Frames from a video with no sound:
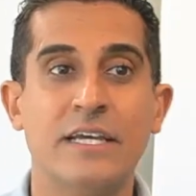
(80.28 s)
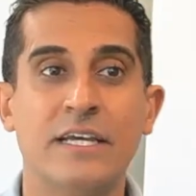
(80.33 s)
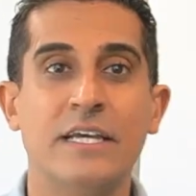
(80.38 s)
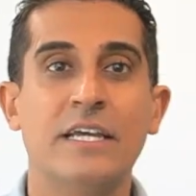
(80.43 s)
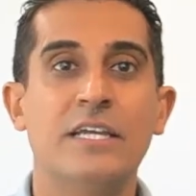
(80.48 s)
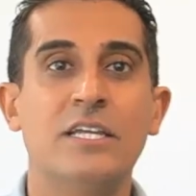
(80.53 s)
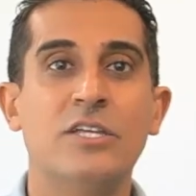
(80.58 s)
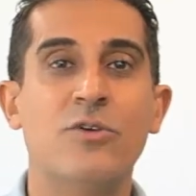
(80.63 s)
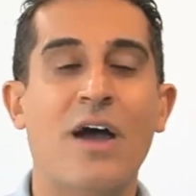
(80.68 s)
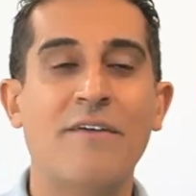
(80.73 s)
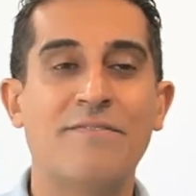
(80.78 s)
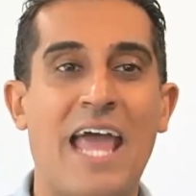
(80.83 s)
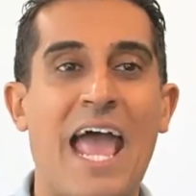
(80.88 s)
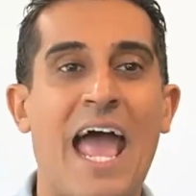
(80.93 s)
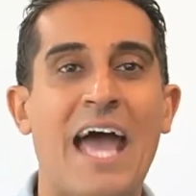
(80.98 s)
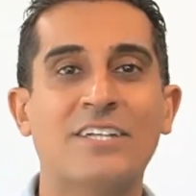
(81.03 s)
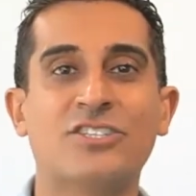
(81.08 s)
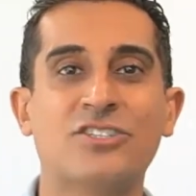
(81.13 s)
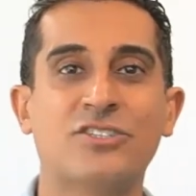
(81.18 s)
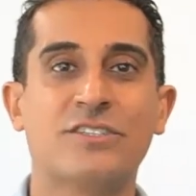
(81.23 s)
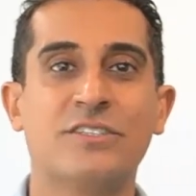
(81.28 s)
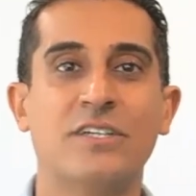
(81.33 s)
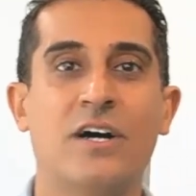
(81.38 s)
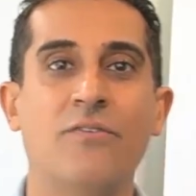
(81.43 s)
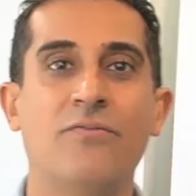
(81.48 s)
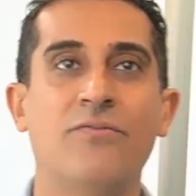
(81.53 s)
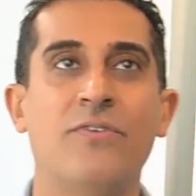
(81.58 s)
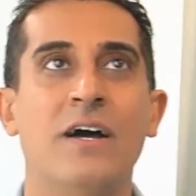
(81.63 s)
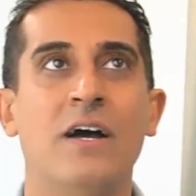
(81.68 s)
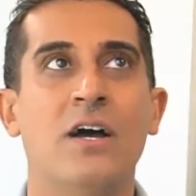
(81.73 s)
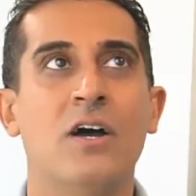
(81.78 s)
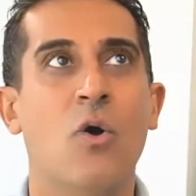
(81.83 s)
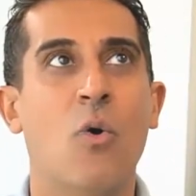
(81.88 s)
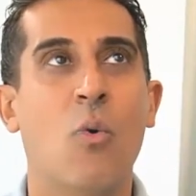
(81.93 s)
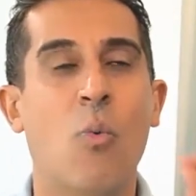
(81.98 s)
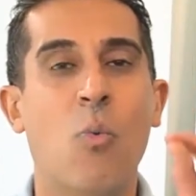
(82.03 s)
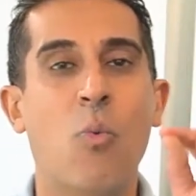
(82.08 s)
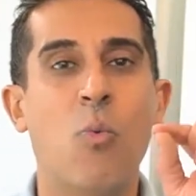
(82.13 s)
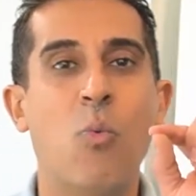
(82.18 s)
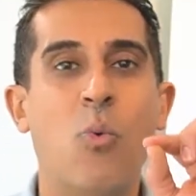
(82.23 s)
You have to ask yourself,
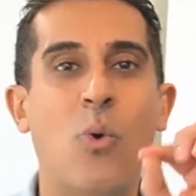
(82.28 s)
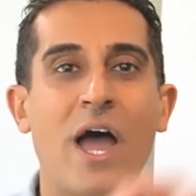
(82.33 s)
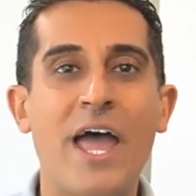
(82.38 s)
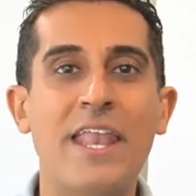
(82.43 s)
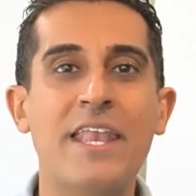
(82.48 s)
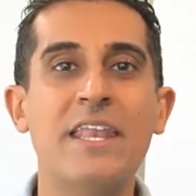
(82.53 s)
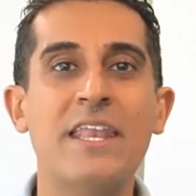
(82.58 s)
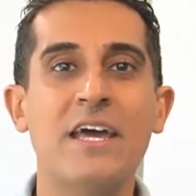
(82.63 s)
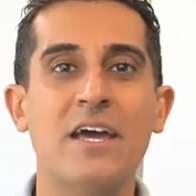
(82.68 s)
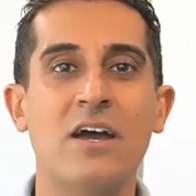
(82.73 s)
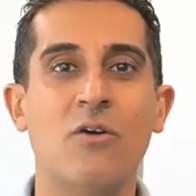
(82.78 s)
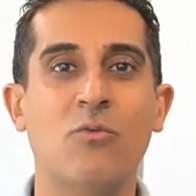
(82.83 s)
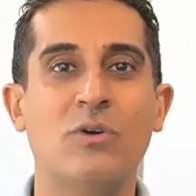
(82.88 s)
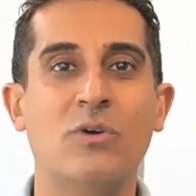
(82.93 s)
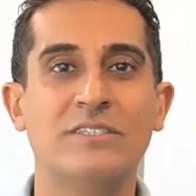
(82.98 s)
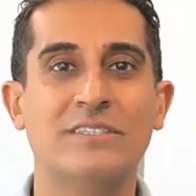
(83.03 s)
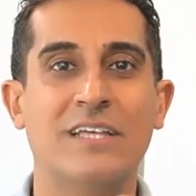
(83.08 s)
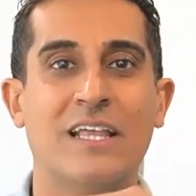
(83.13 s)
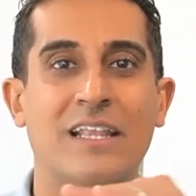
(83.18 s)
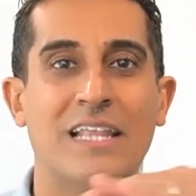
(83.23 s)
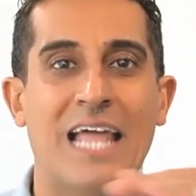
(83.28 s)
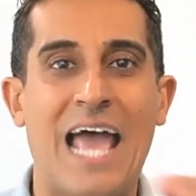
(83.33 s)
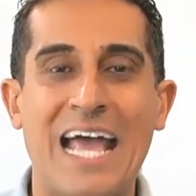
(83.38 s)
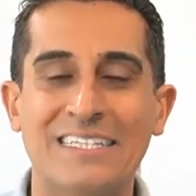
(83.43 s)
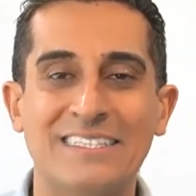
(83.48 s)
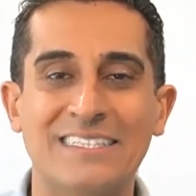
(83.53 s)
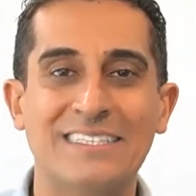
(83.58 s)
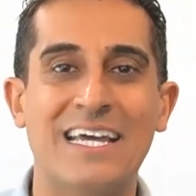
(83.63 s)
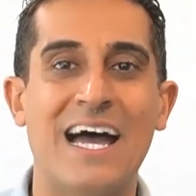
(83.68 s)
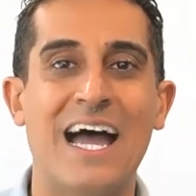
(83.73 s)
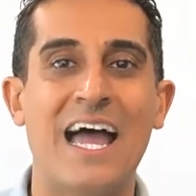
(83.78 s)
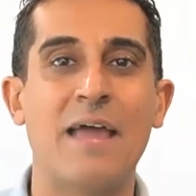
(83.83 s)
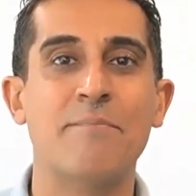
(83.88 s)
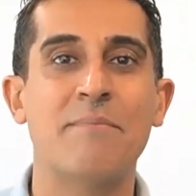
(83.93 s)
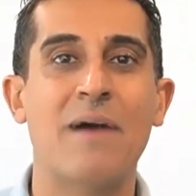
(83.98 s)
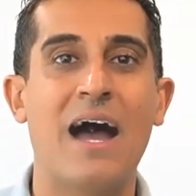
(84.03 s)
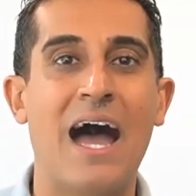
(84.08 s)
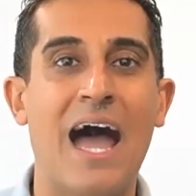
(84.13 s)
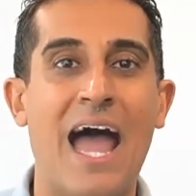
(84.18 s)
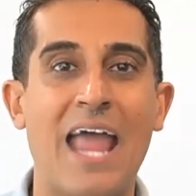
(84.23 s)
when was the last time
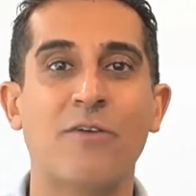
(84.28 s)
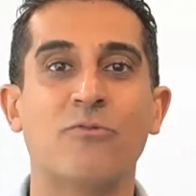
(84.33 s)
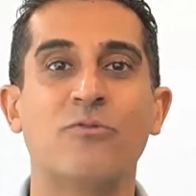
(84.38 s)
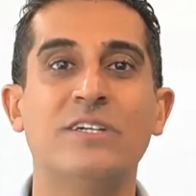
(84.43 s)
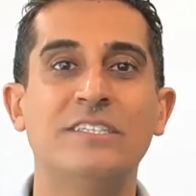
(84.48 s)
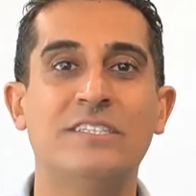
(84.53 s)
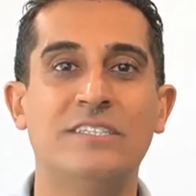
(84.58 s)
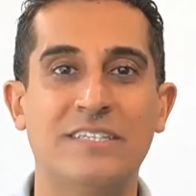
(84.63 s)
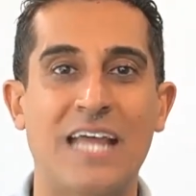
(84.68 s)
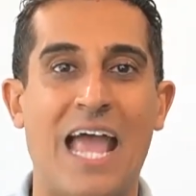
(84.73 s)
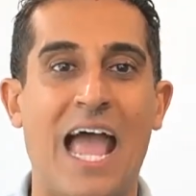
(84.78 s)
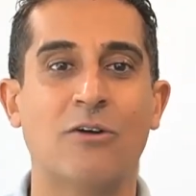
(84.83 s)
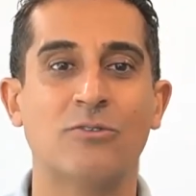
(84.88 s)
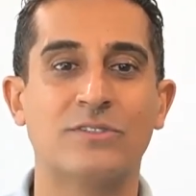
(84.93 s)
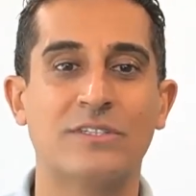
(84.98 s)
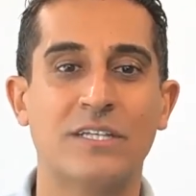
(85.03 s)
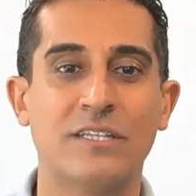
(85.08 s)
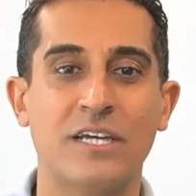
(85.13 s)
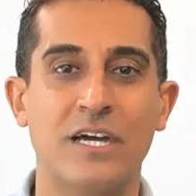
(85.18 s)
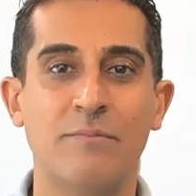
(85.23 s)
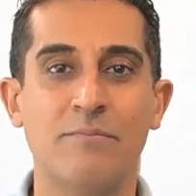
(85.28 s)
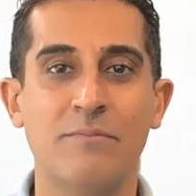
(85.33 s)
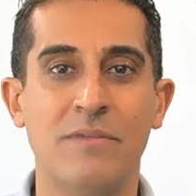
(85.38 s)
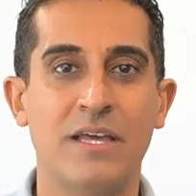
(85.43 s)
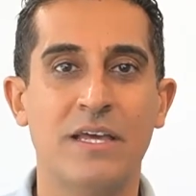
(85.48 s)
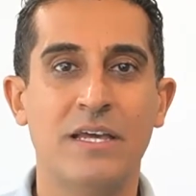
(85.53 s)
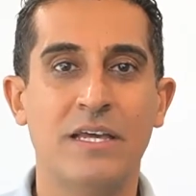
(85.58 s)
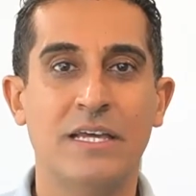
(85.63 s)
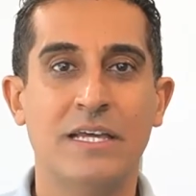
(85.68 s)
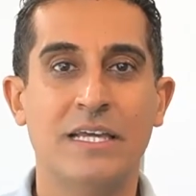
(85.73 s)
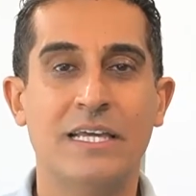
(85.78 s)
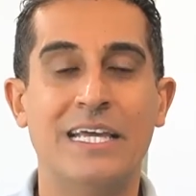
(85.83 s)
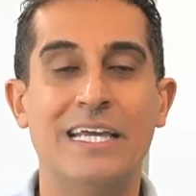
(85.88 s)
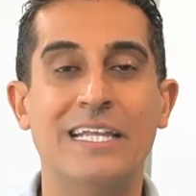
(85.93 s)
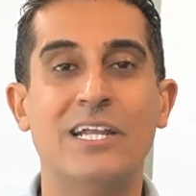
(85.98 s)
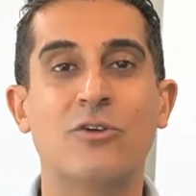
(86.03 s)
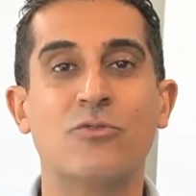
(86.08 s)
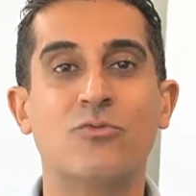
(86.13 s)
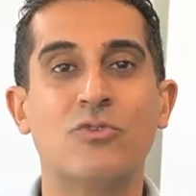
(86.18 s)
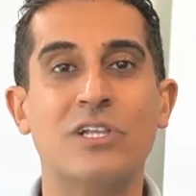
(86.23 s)
I reached out to them in
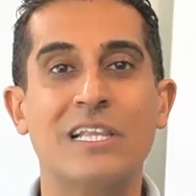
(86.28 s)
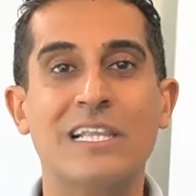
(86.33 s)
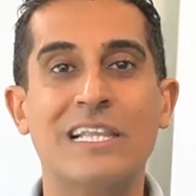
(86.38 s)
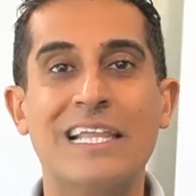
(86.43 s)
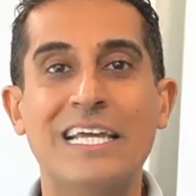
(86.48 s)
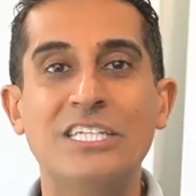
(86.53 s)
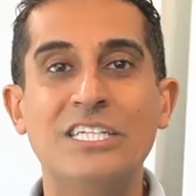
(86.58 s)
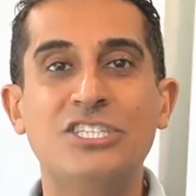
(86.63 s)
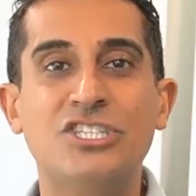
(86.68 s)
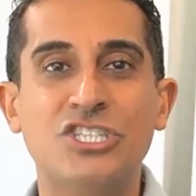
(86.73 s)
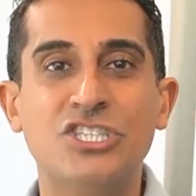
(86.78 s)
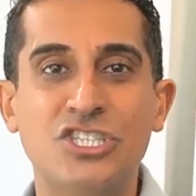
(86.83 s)
a relational